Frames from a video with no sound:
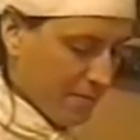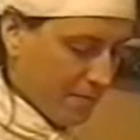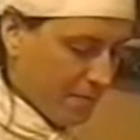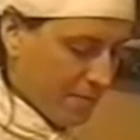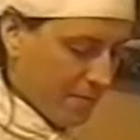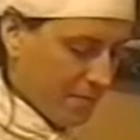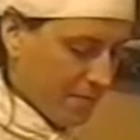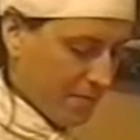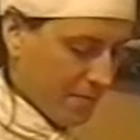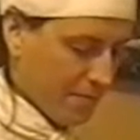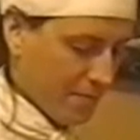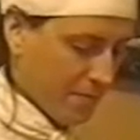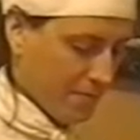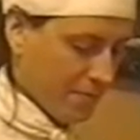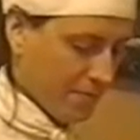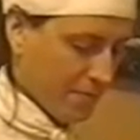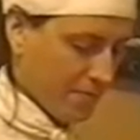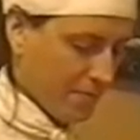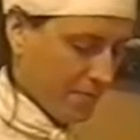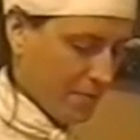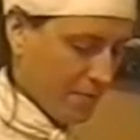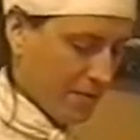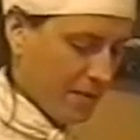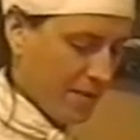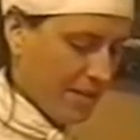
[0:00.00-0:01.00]
You're going to
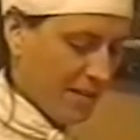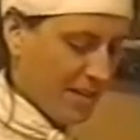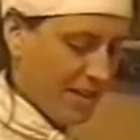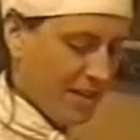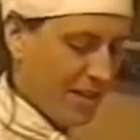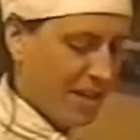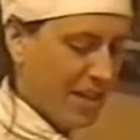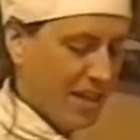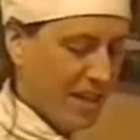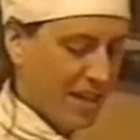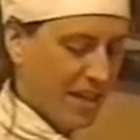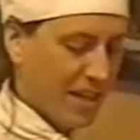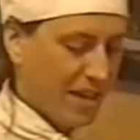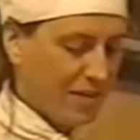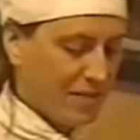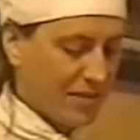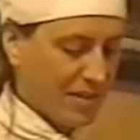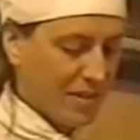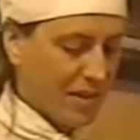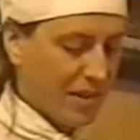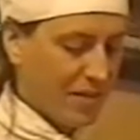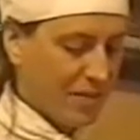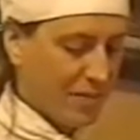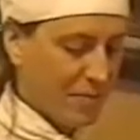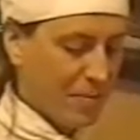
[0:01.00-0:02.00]
have a pan that isn't
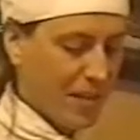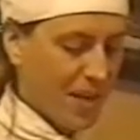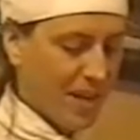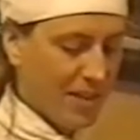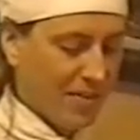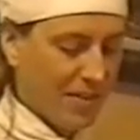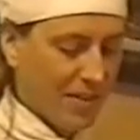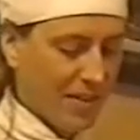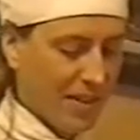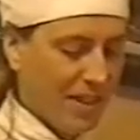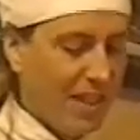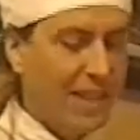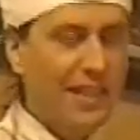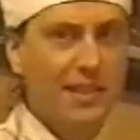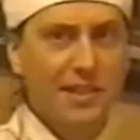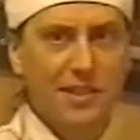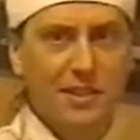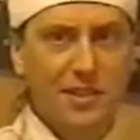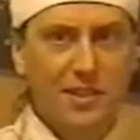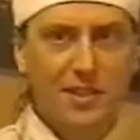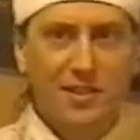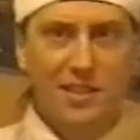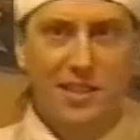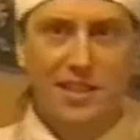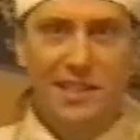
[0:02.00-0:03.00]
non-stick or
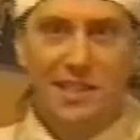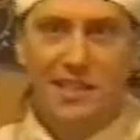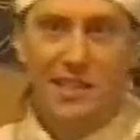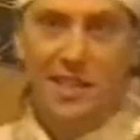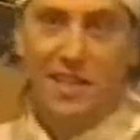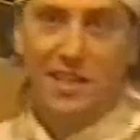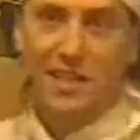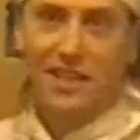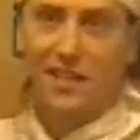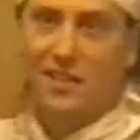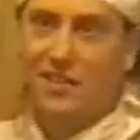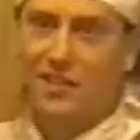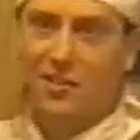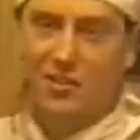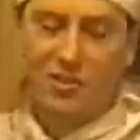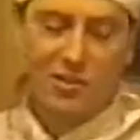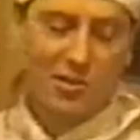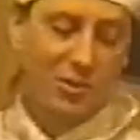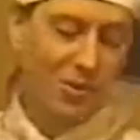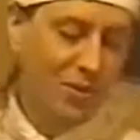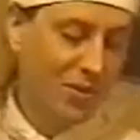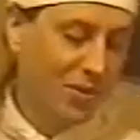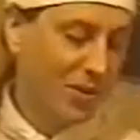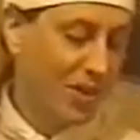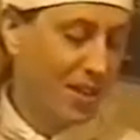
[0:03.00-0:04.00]
that you don't mind
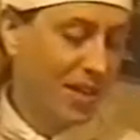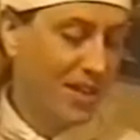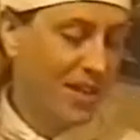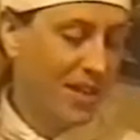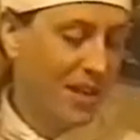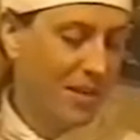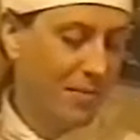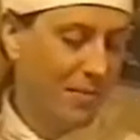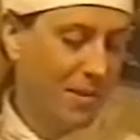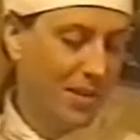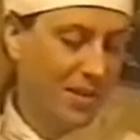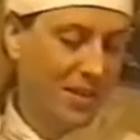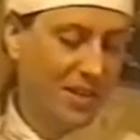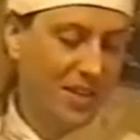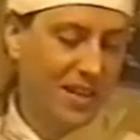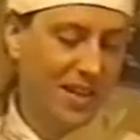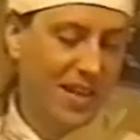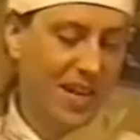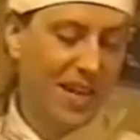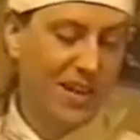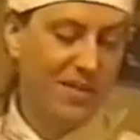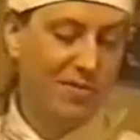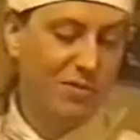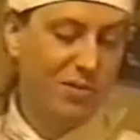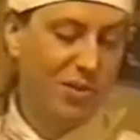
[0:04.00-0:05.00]
getting ruins.
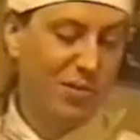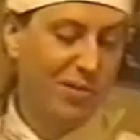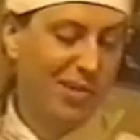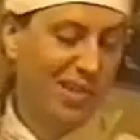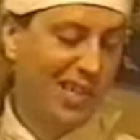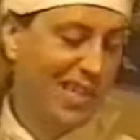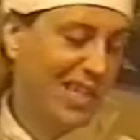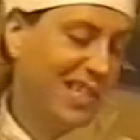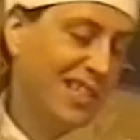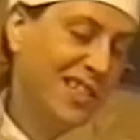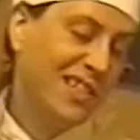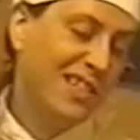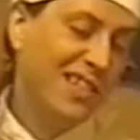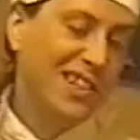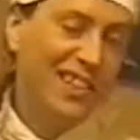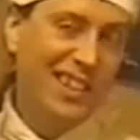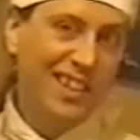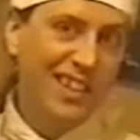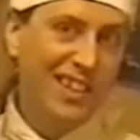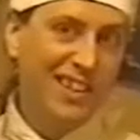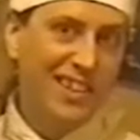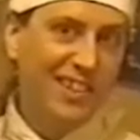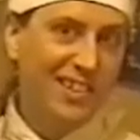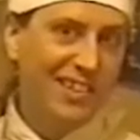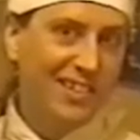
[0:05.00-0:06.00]

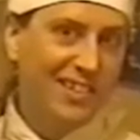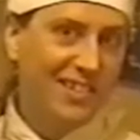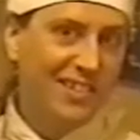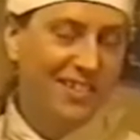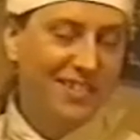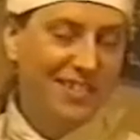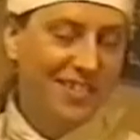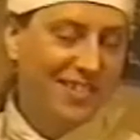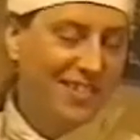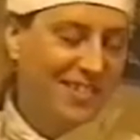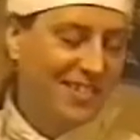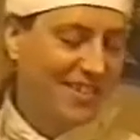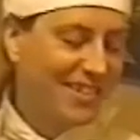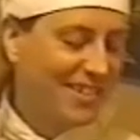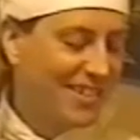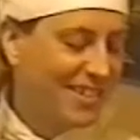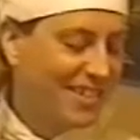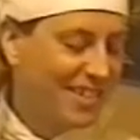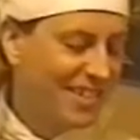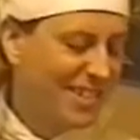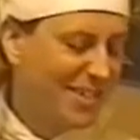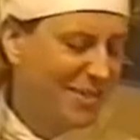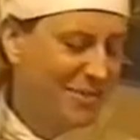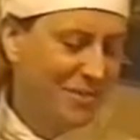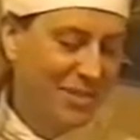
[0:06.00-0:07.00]
That's what you get with
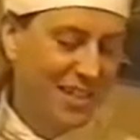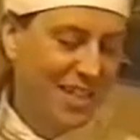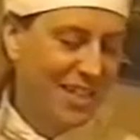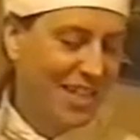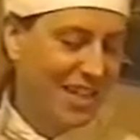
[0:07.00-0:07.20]
caramel